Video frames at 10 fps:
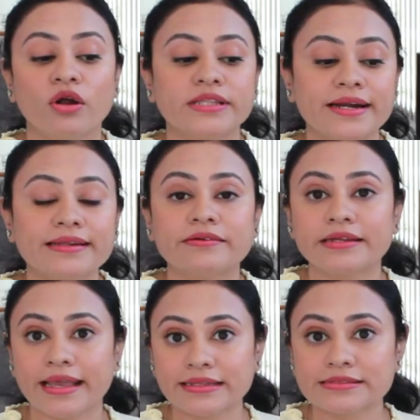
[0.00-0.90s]
or that
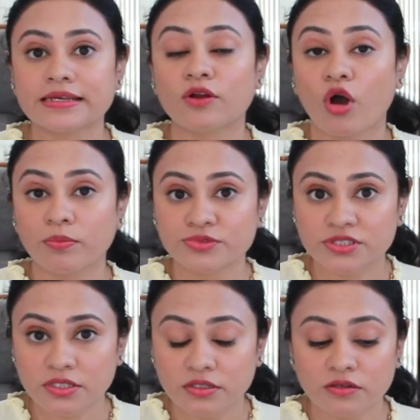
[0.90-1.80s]
creates an
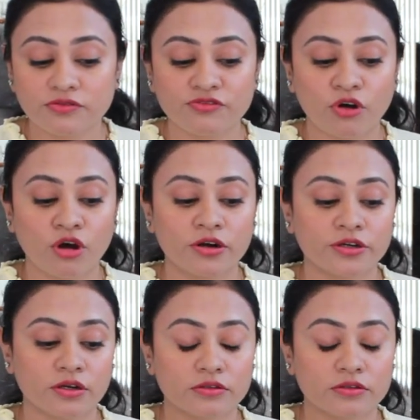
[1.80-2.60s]
obstacle for